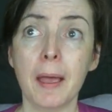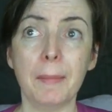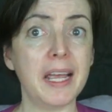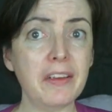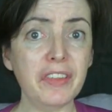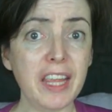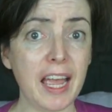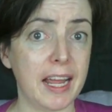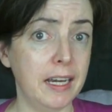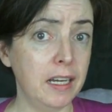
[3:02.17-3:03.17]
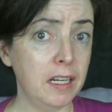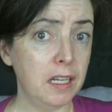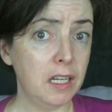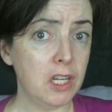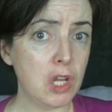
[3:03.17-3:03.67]
But even then,
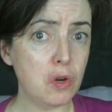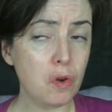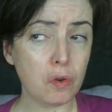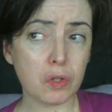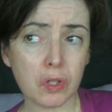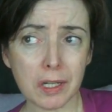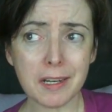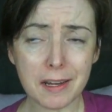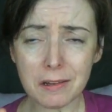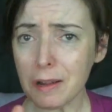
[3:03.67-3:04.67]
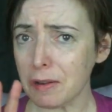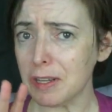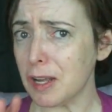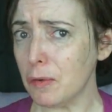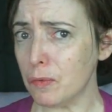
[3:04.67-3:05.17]
you
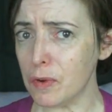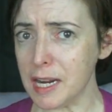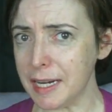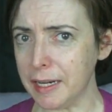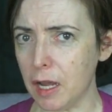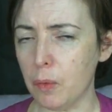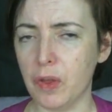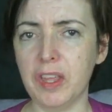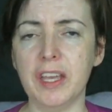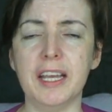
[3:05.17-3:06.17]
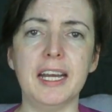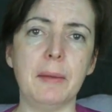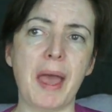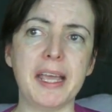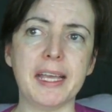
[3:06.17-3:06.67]
don't really know whether you're going to
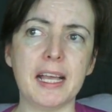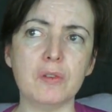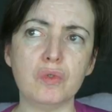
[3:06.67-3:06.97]
make it.